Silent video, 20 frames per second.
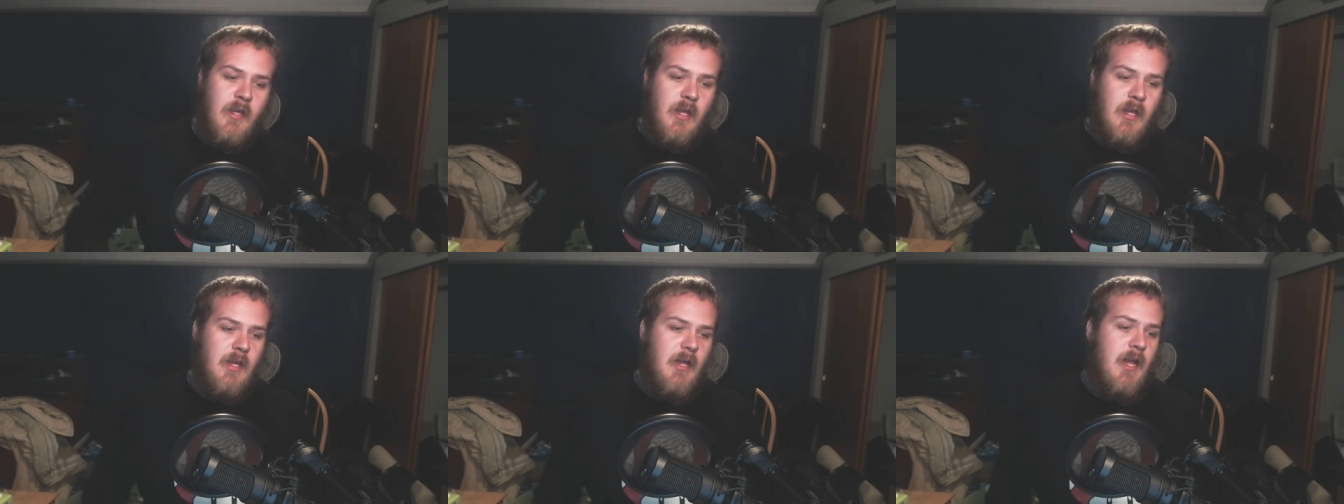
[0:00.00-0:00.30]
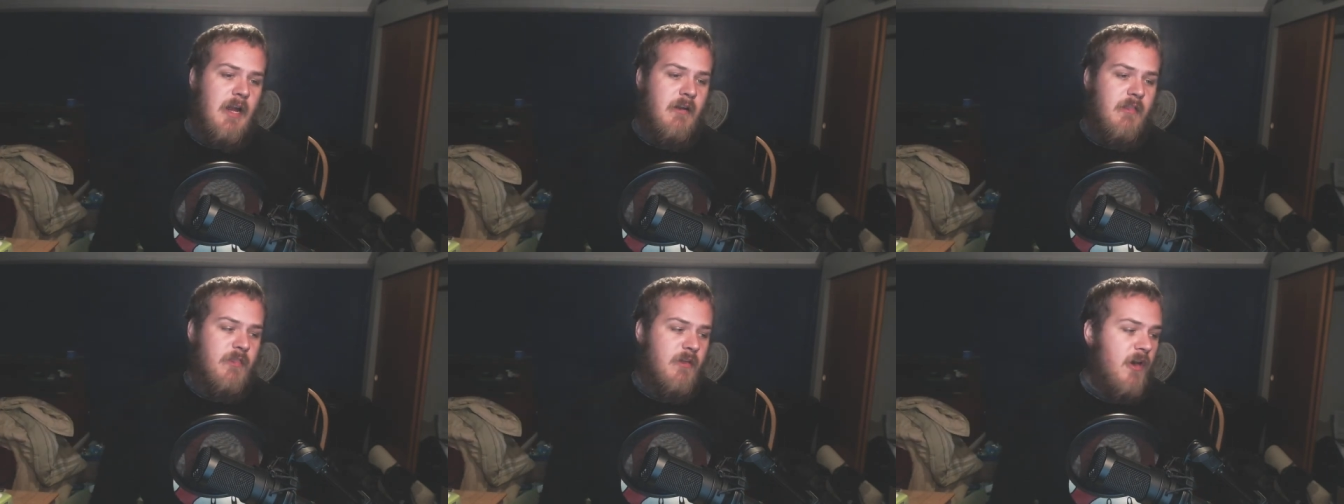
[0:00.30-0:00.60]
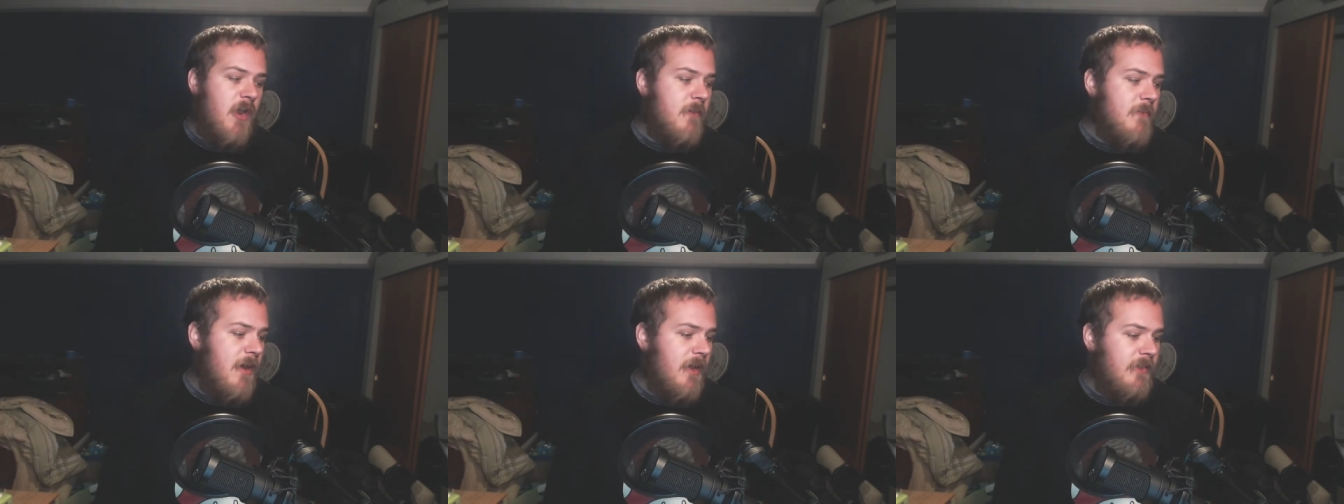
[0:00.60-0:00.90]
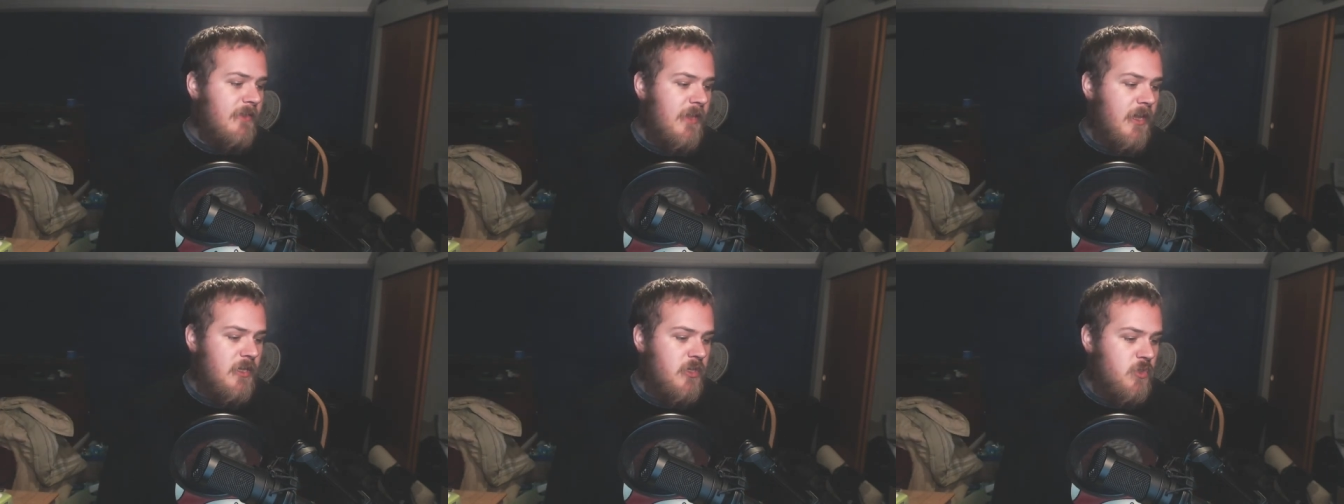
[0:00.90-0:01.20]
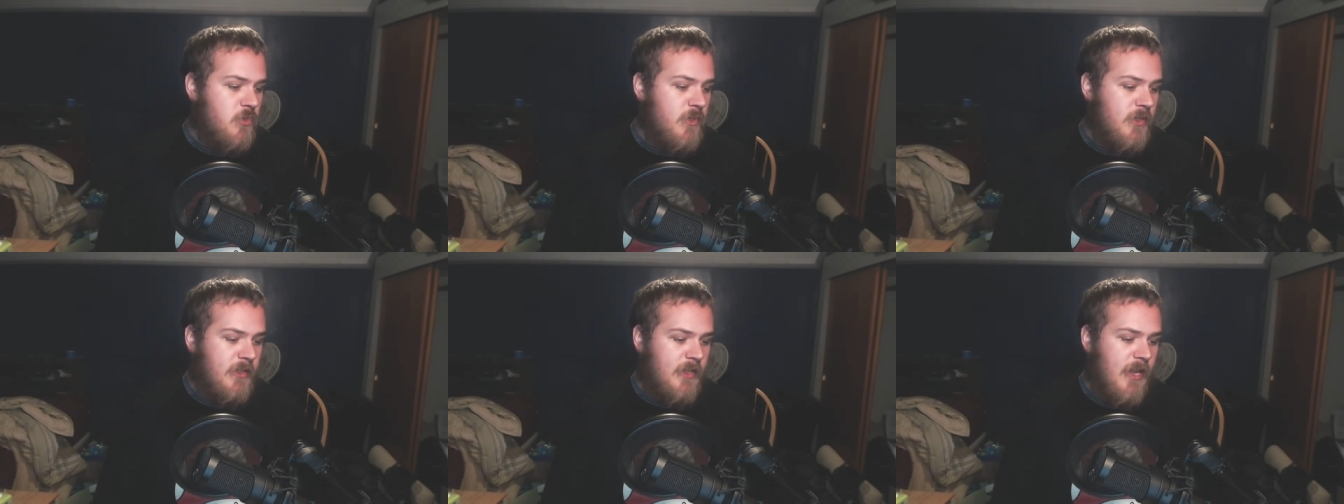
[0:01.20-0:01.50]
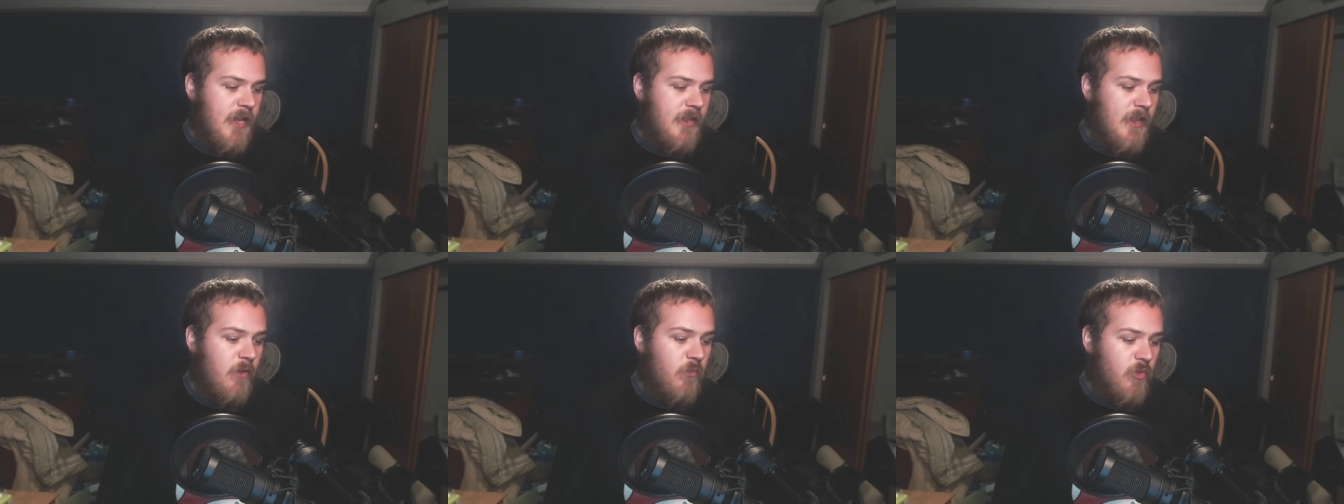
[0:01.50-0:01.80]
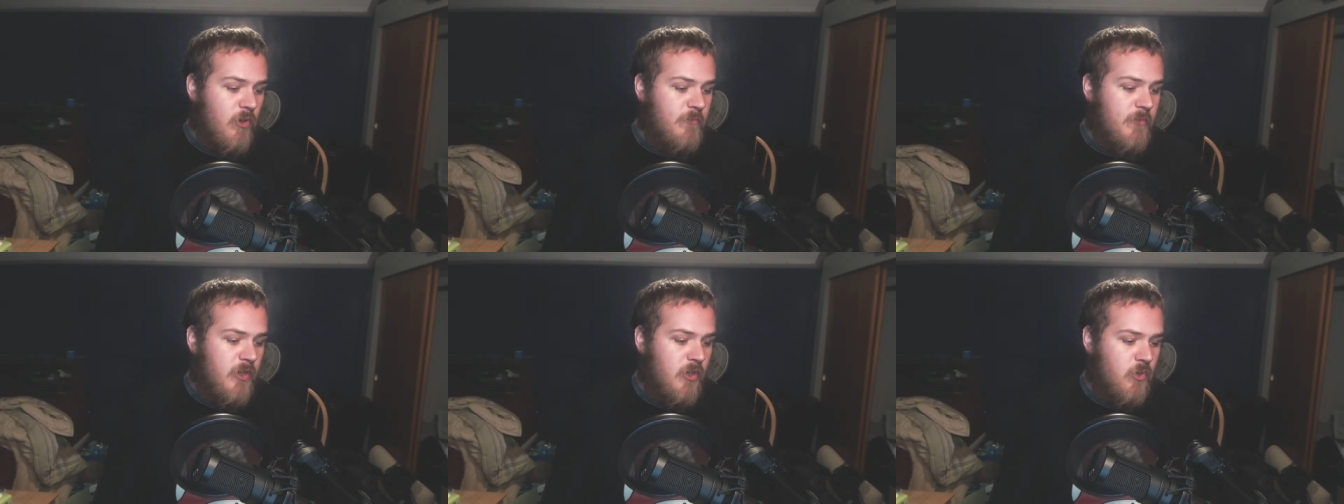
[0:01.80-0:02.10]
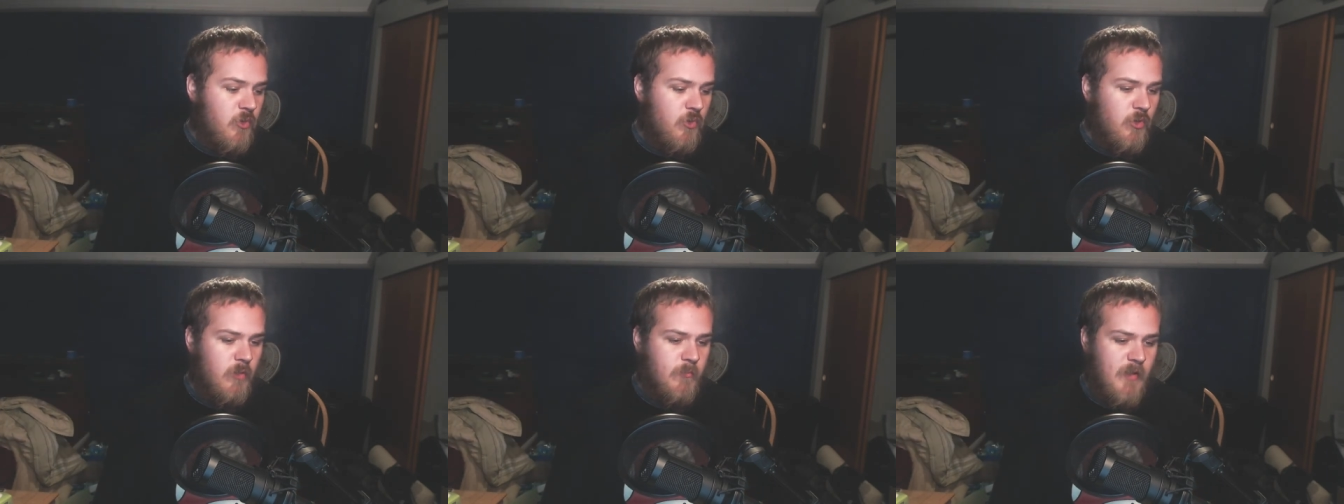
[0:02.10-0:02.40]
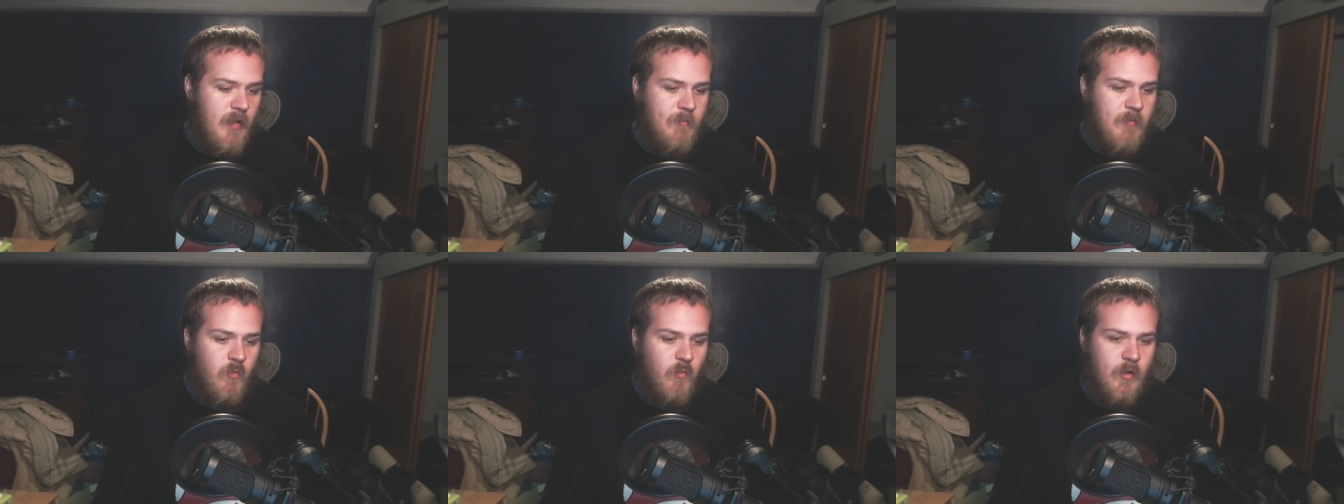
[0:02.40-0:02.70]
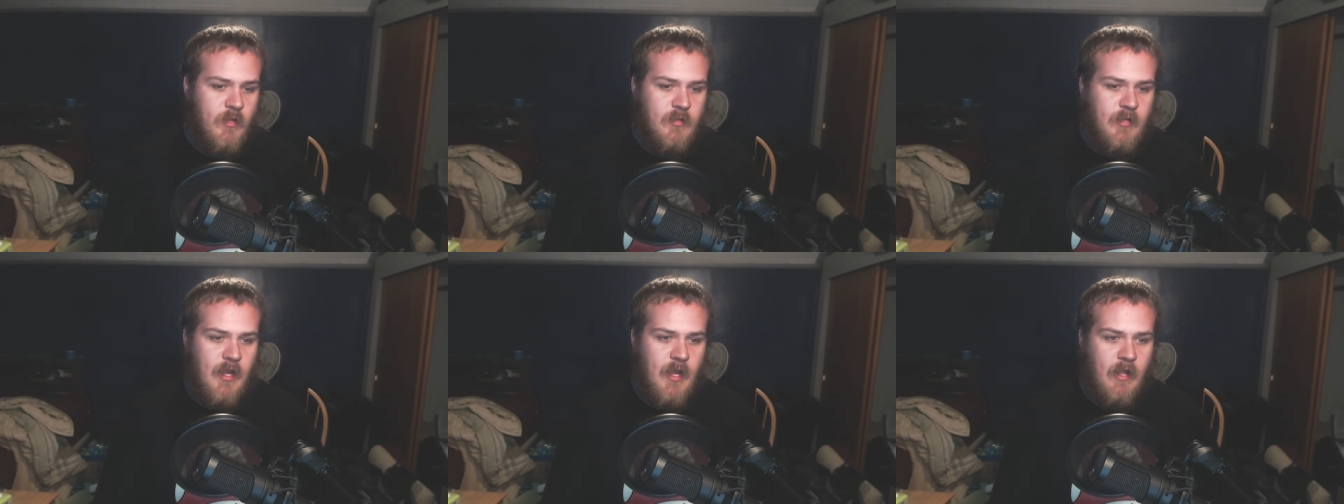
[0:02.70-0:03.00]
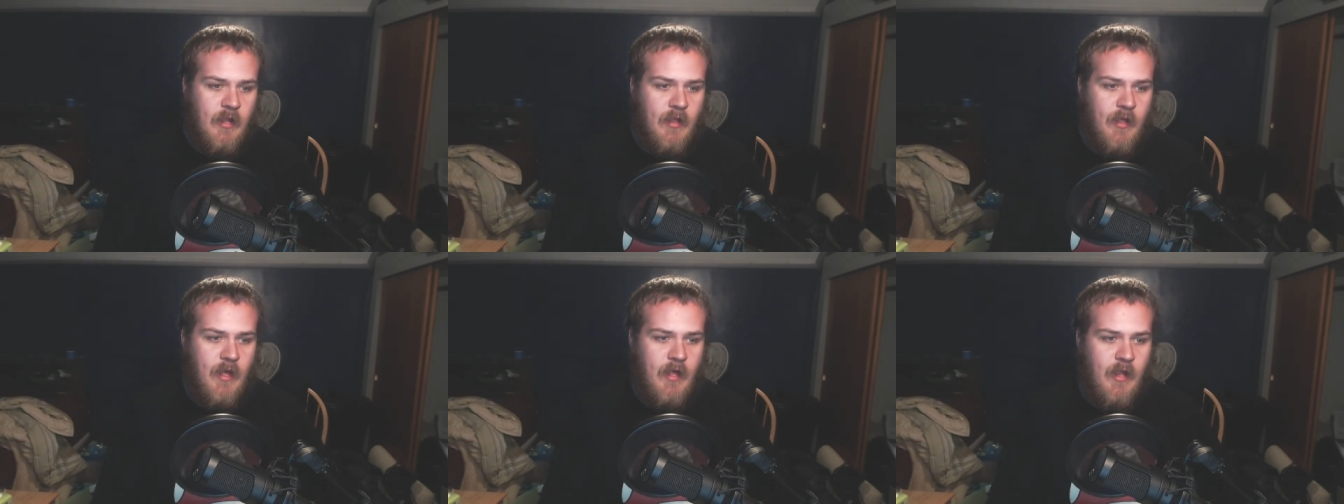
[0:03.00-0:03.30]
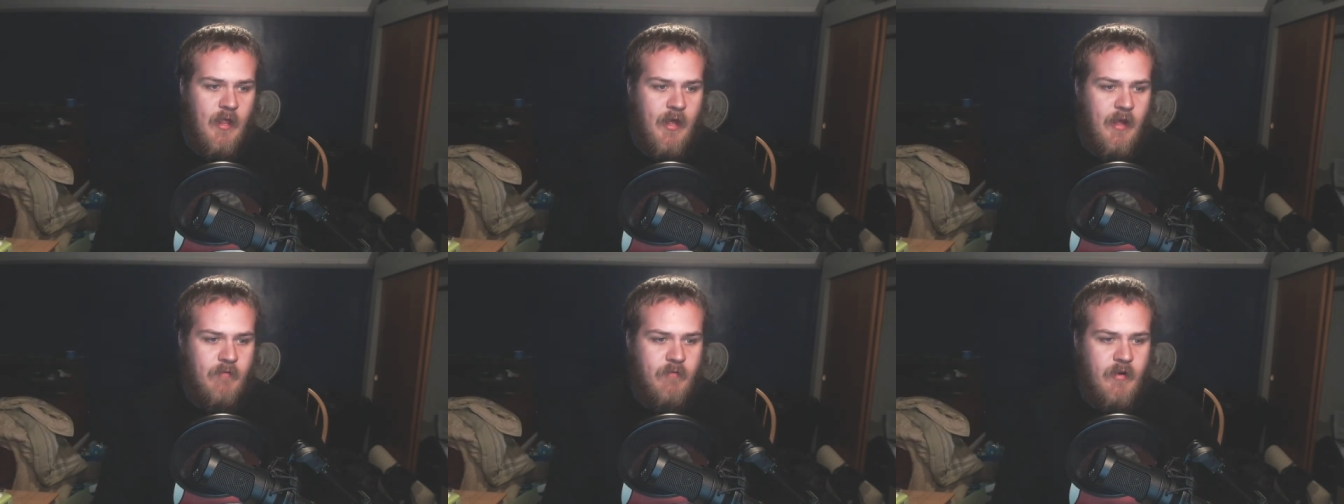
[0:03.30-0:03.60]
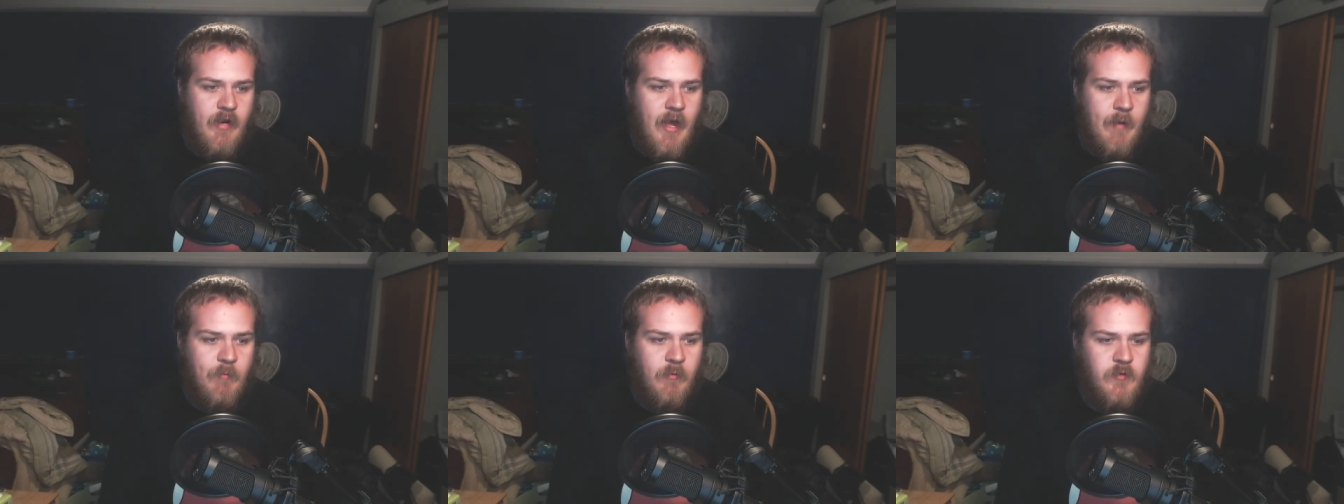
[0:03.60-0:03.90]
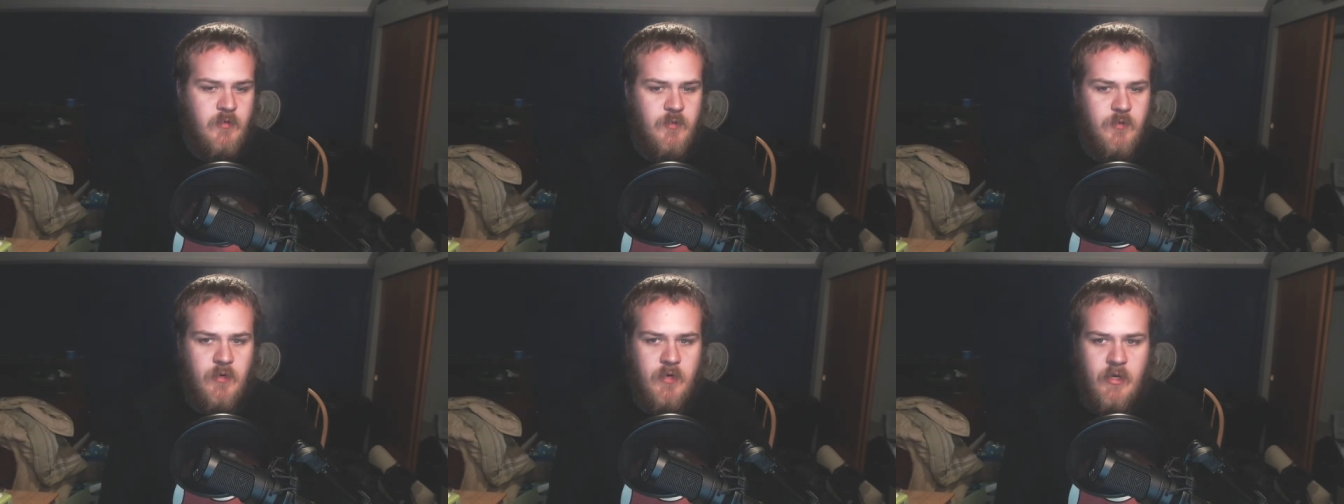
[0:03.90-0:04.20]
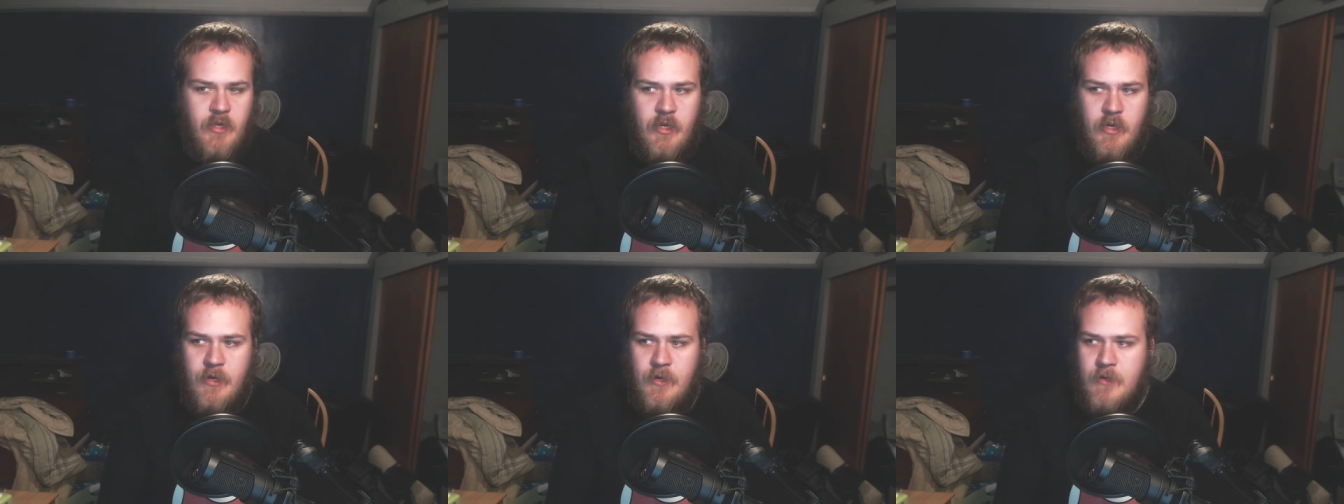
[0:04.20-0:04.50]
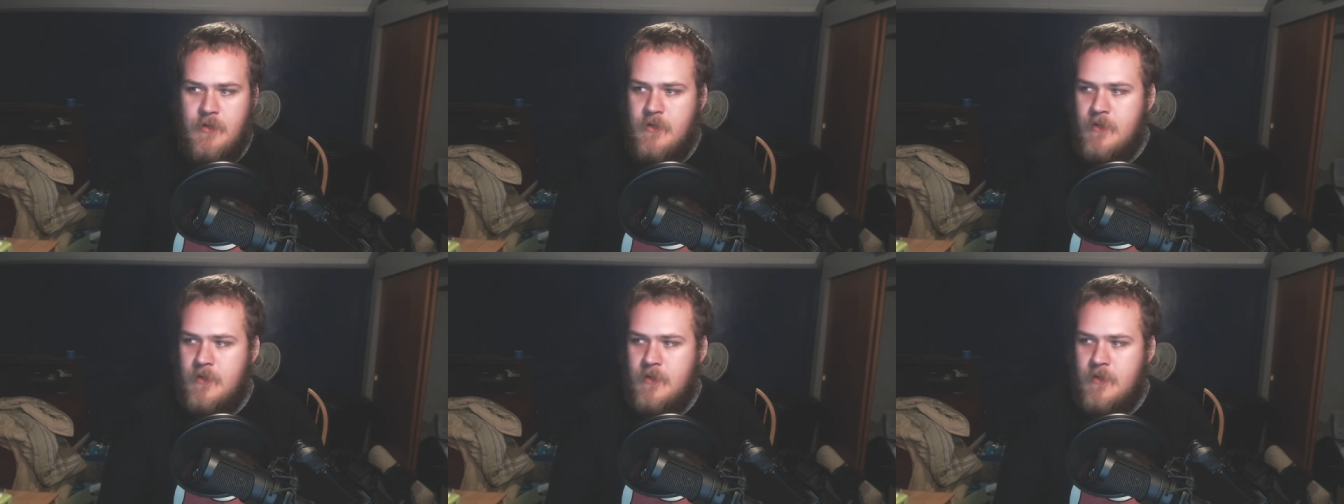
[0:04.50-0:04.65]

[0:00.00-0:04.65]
I'd thought about that doing that. That would be cool. Maybe one day I'll I'll have an opportunity,